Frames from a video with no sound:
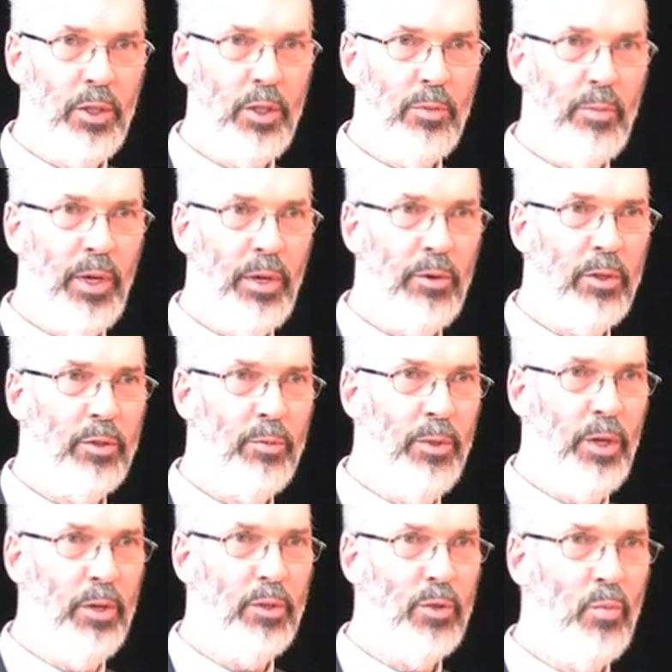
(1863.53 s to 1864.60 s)
And these poets
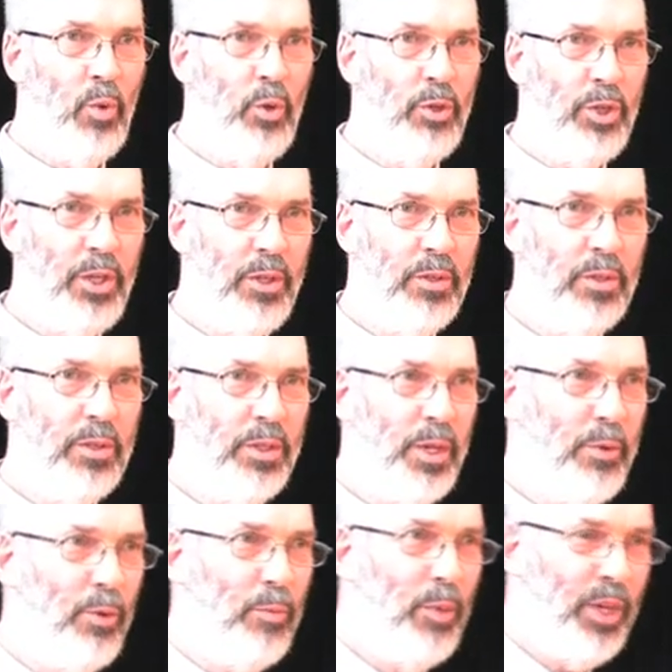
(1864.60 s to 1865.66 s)
were not small cheeses,
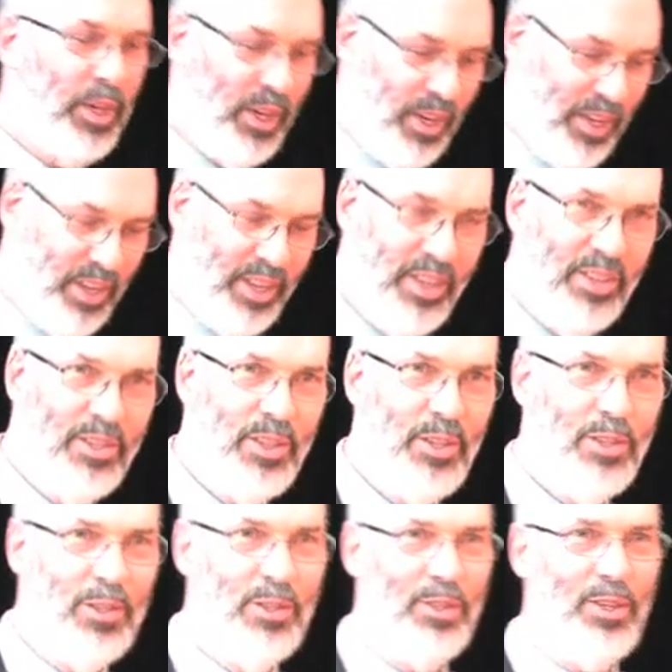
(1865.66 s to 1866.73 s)
they were big
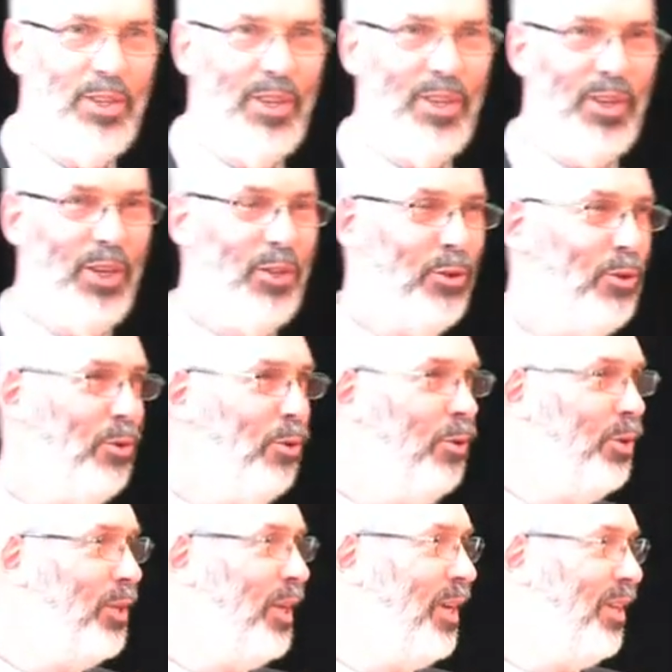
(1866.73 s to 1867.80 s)
cheeses in, in the
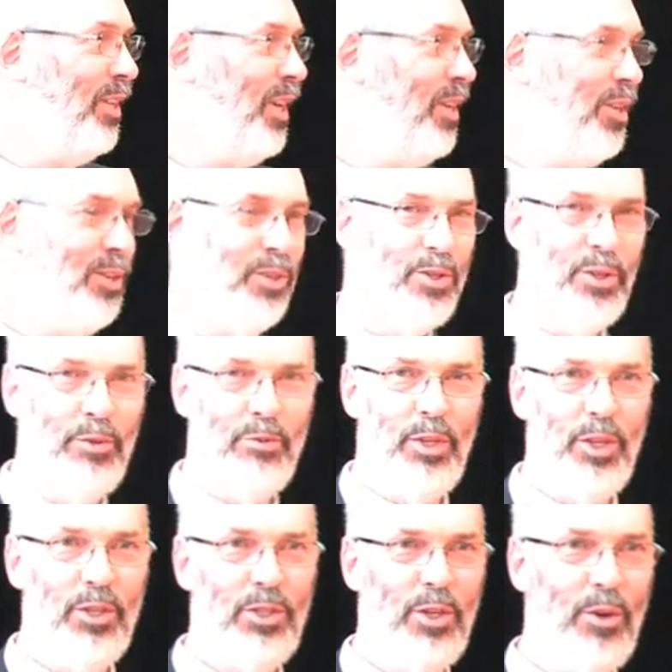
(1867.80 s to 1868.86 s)
court. They, they deserved
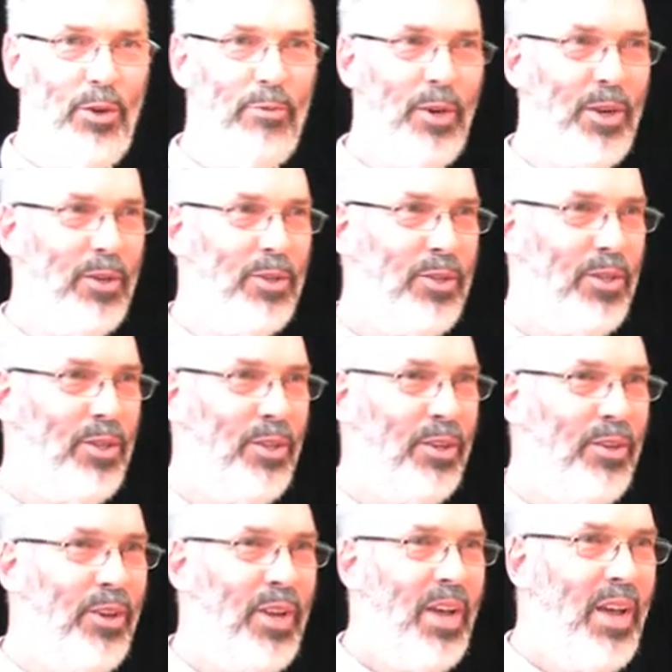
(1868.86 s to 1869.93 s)
their share of honours
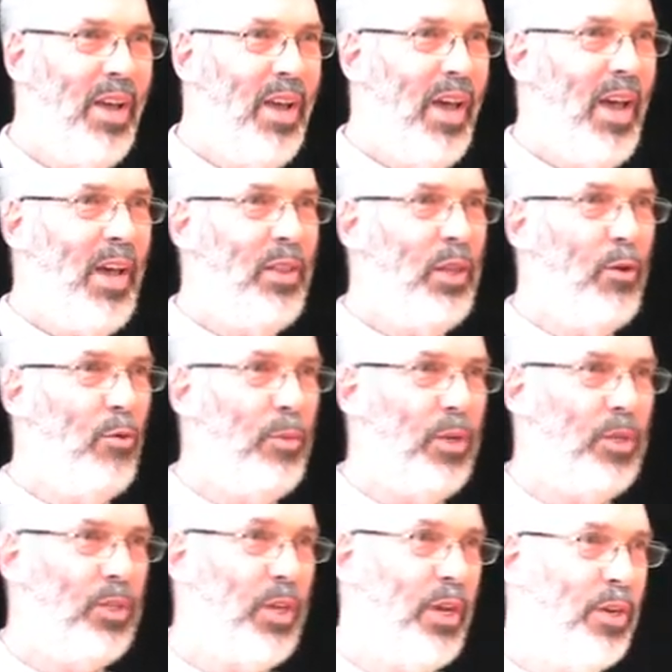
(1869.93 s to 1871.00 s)
too, and they would be
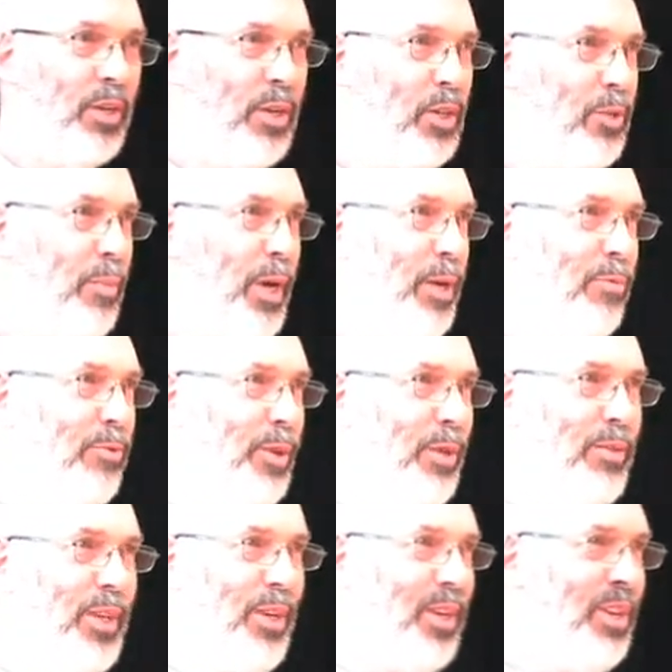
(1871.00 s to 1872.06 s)
decidedly spiteful
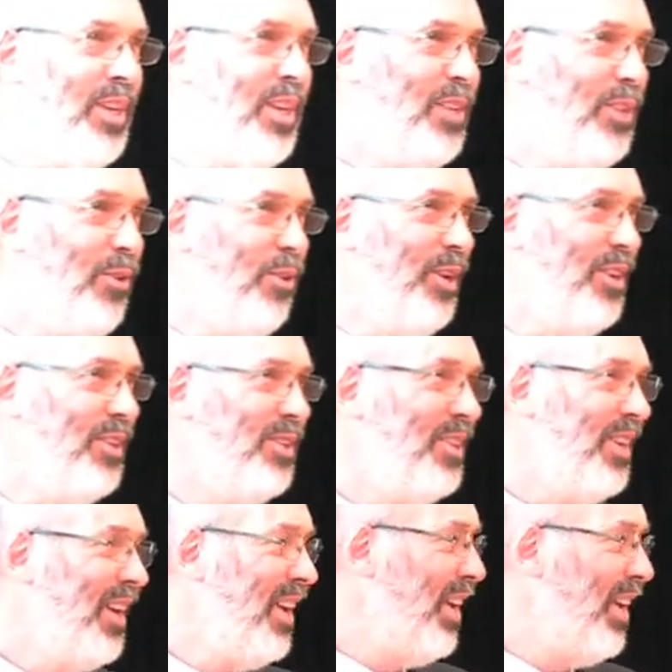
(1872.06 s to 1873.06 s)
if they didn't get their honours.